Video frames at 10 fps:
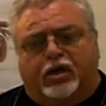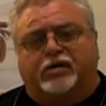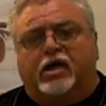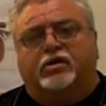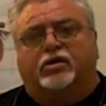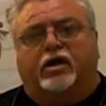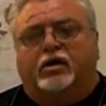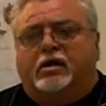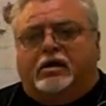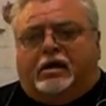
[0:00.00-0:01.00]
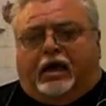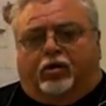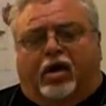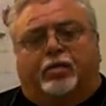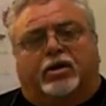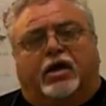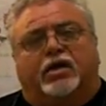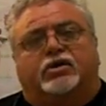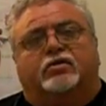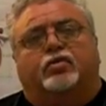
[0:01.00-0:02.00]
And that's actually a
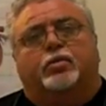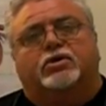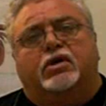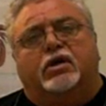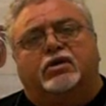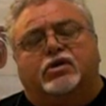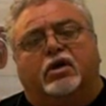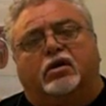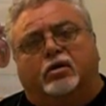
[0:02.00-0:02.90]
recommendation from the CDC,